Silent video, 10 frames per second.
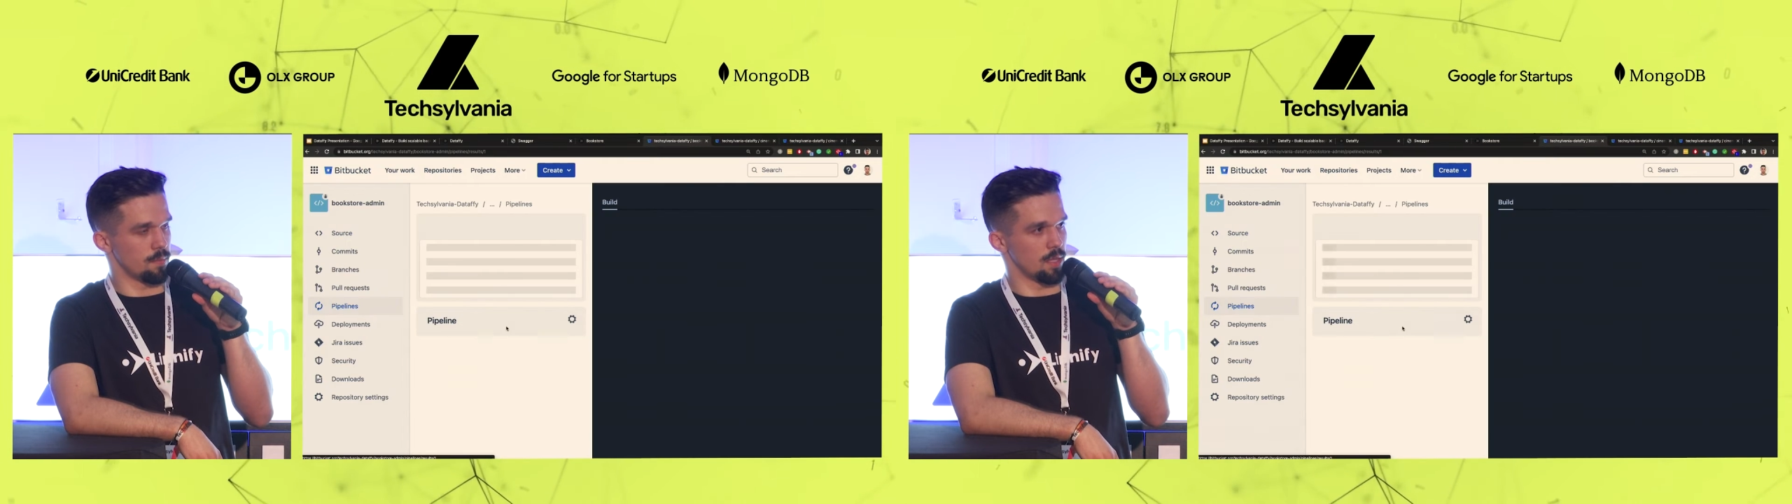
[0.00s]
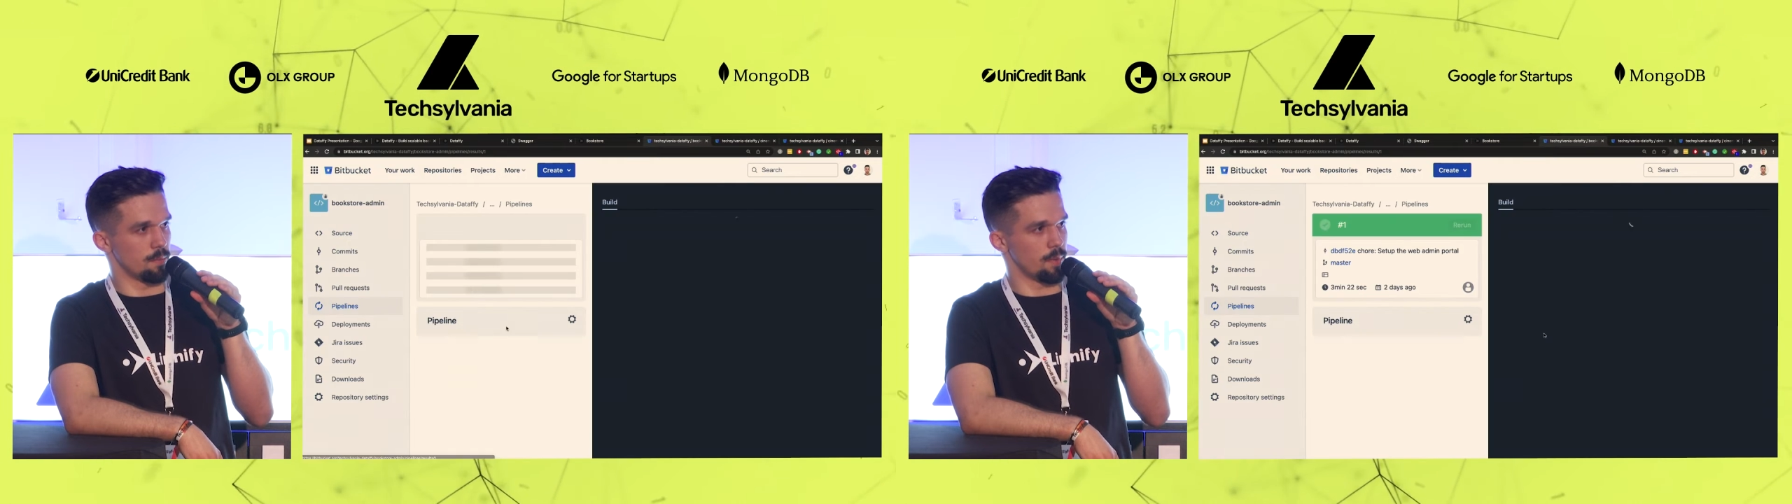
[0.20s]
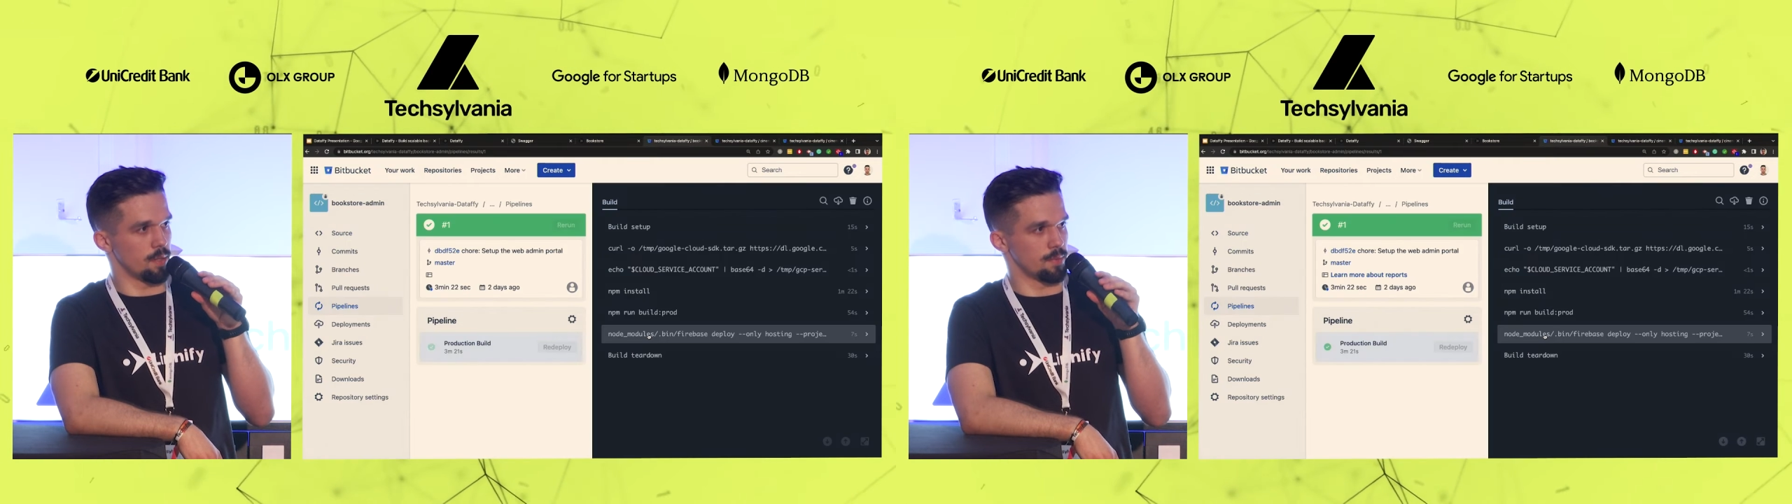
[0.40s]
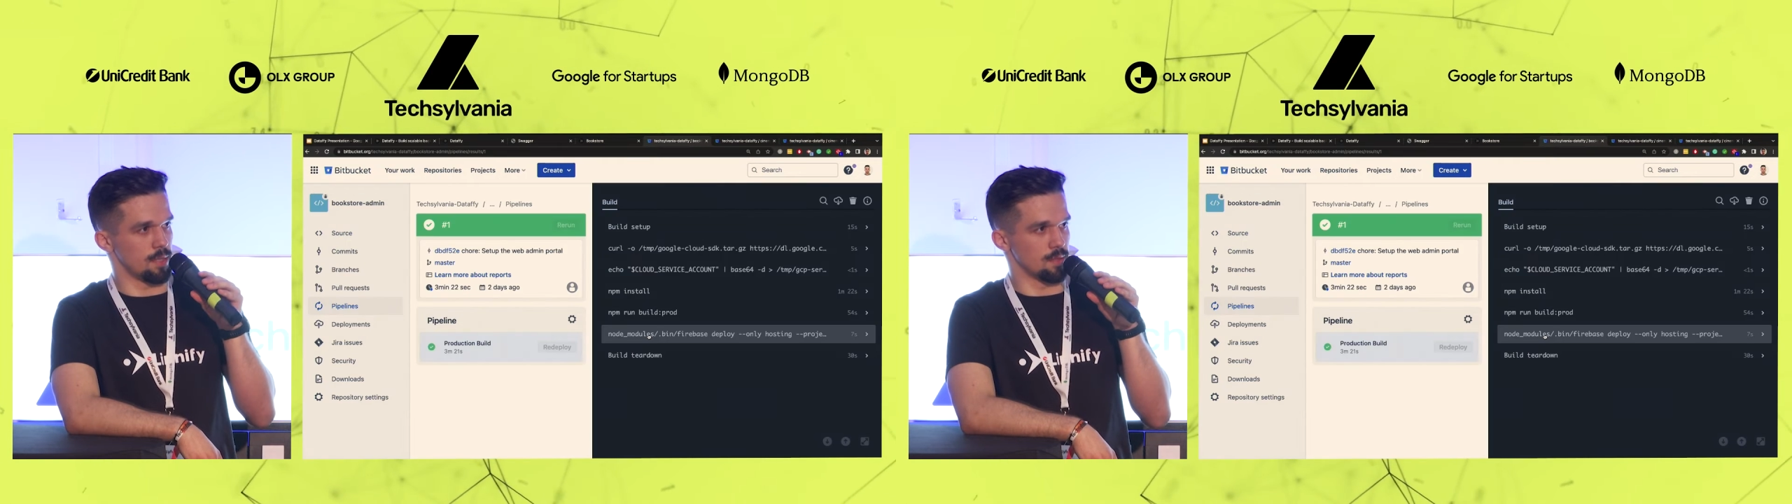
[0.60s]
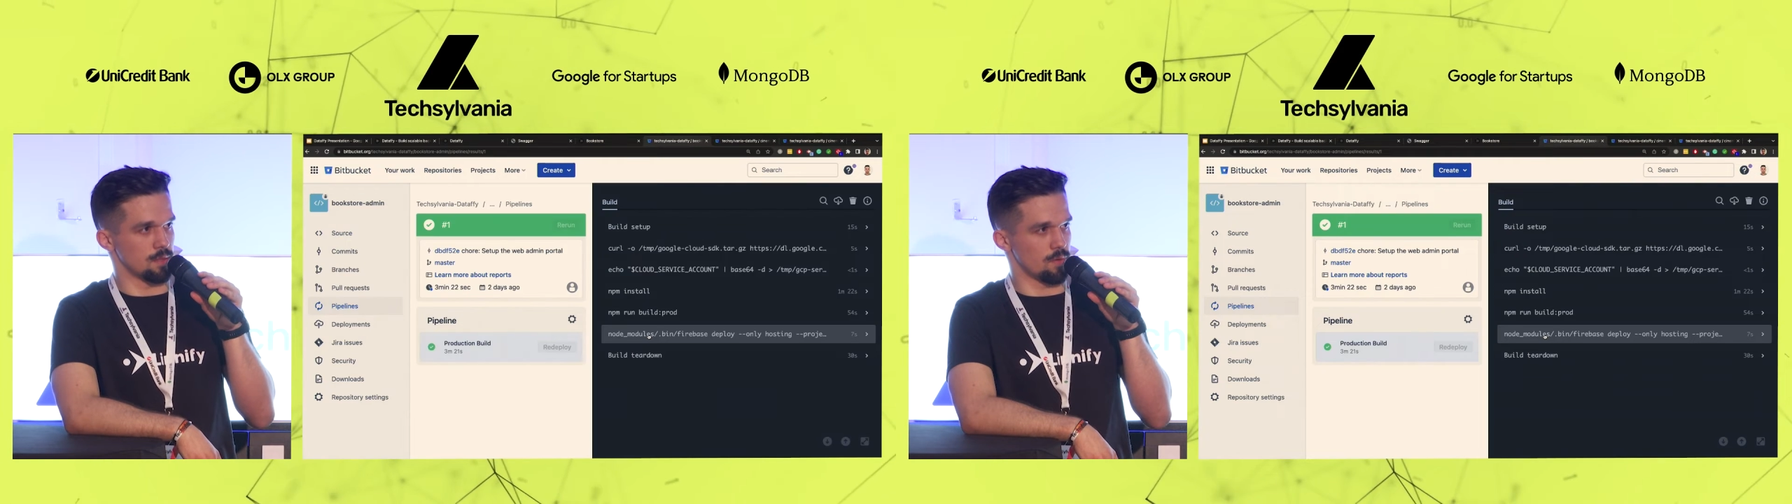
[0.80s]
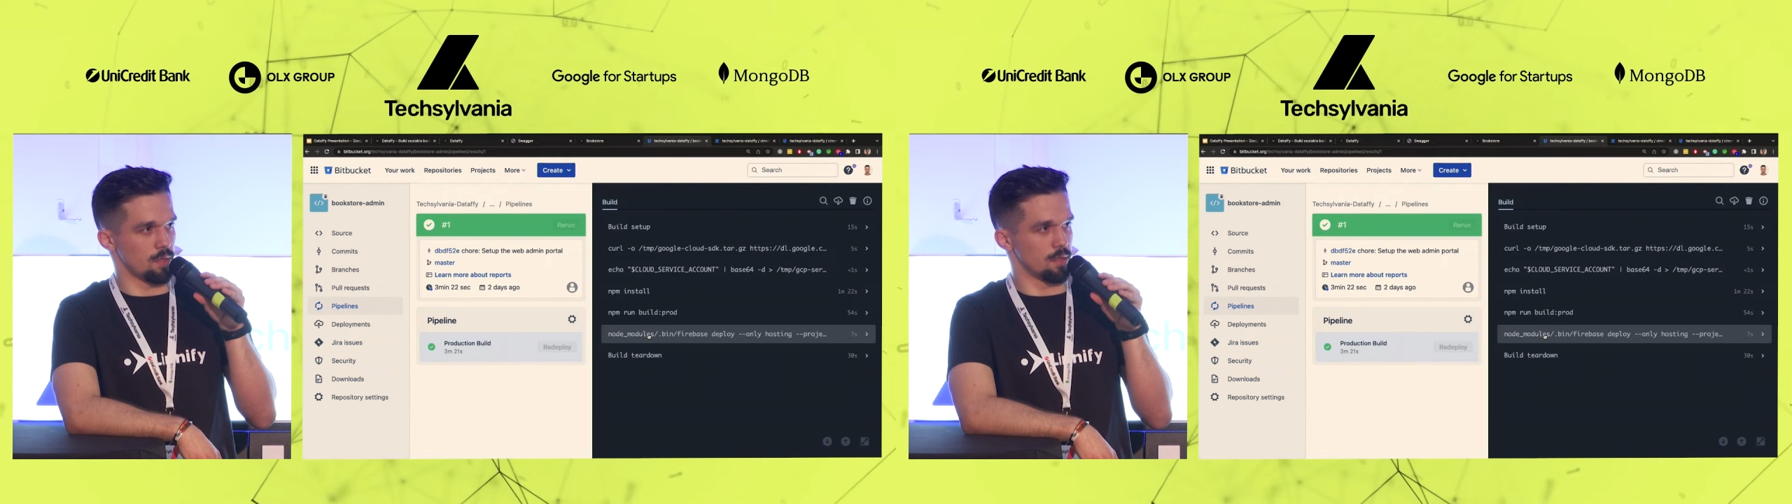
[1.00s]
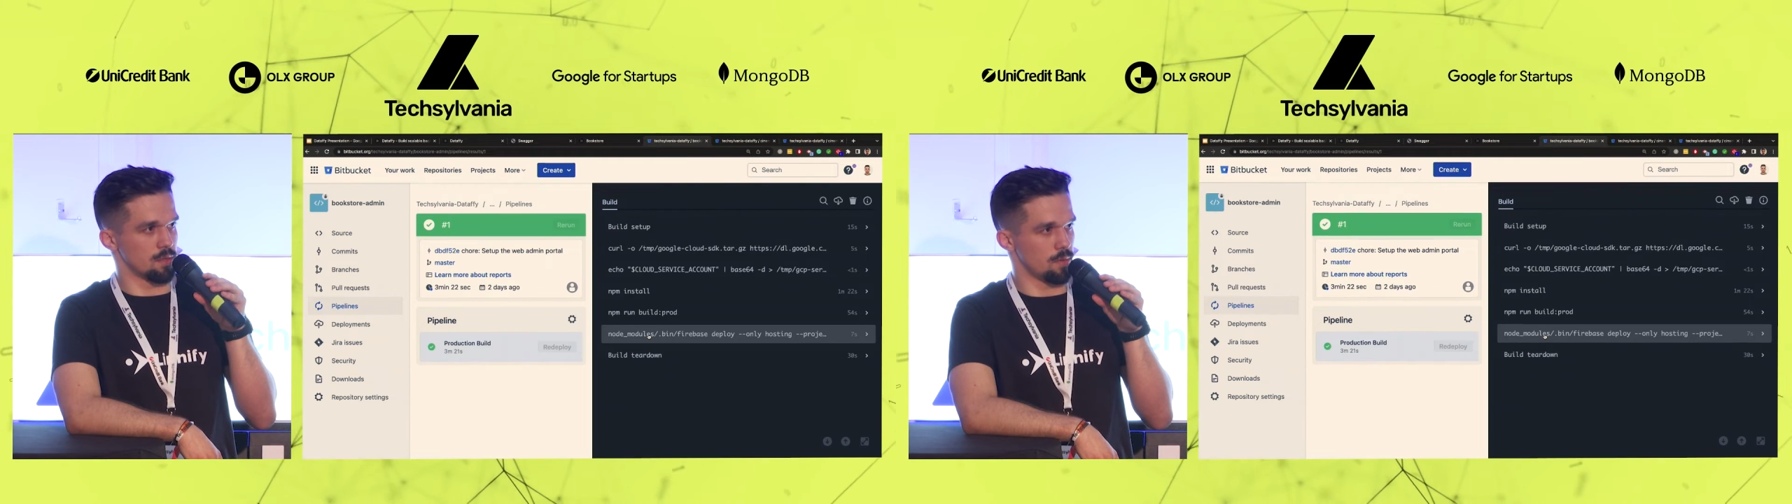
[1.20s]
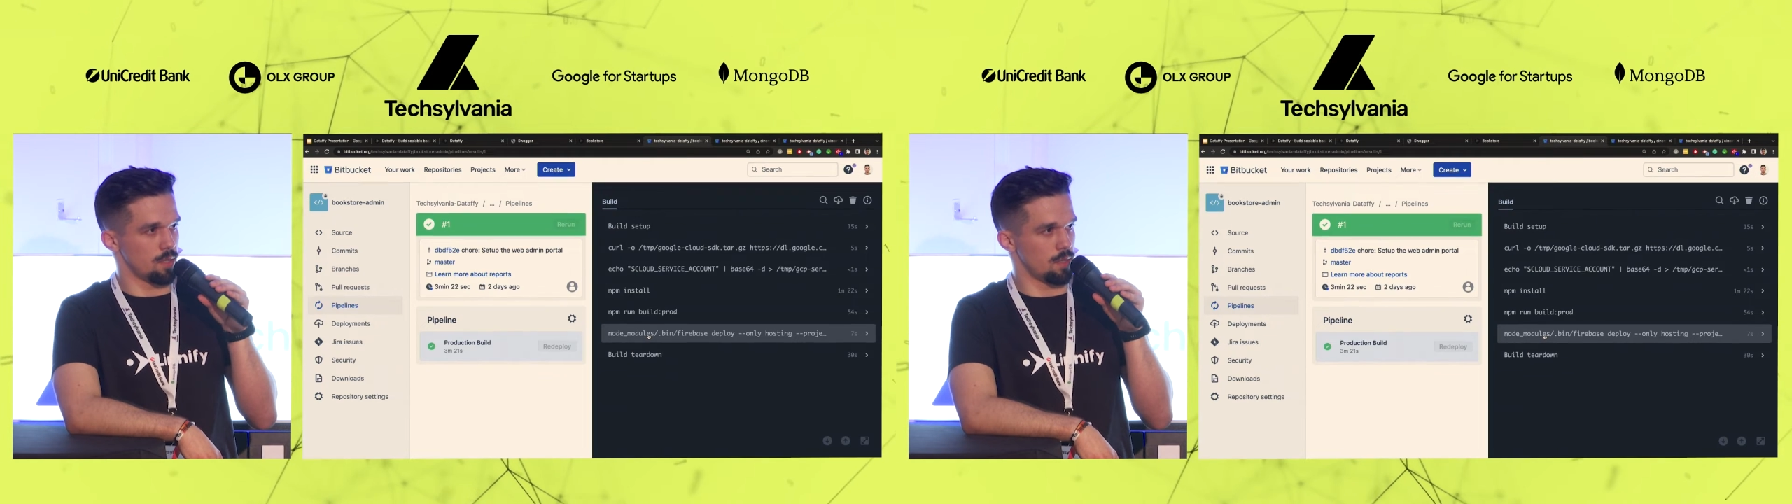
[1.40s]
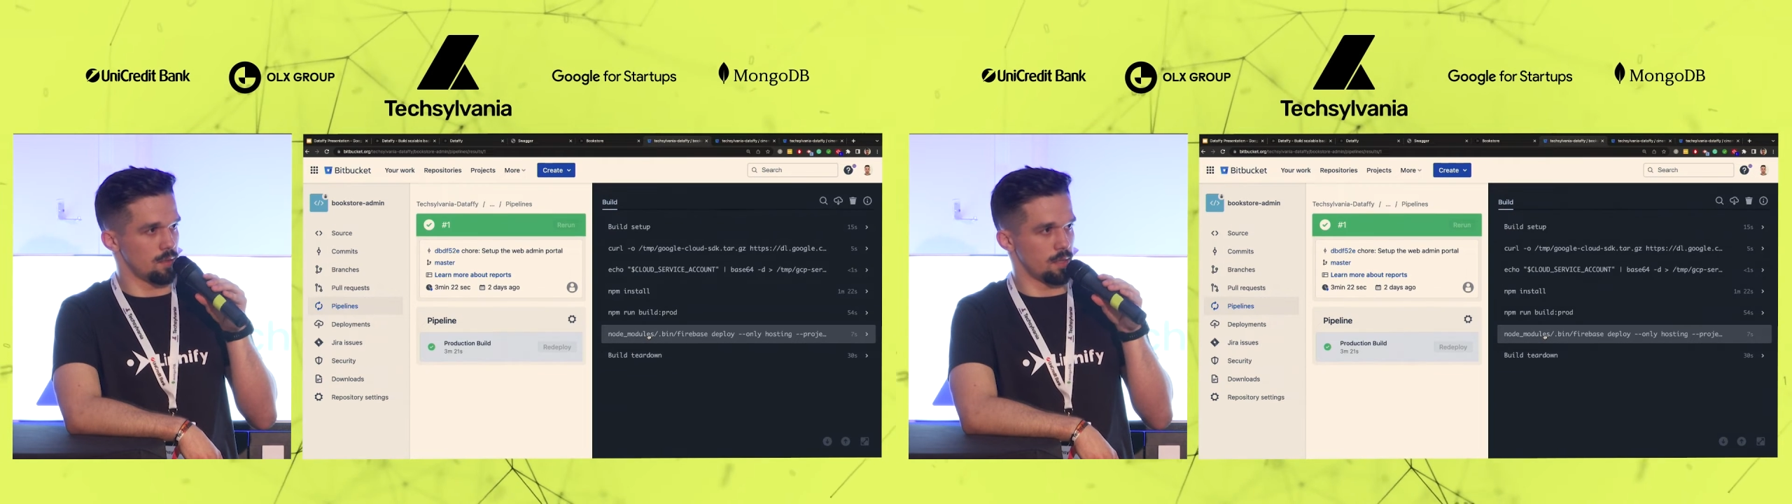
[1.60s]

the pipelines ran as well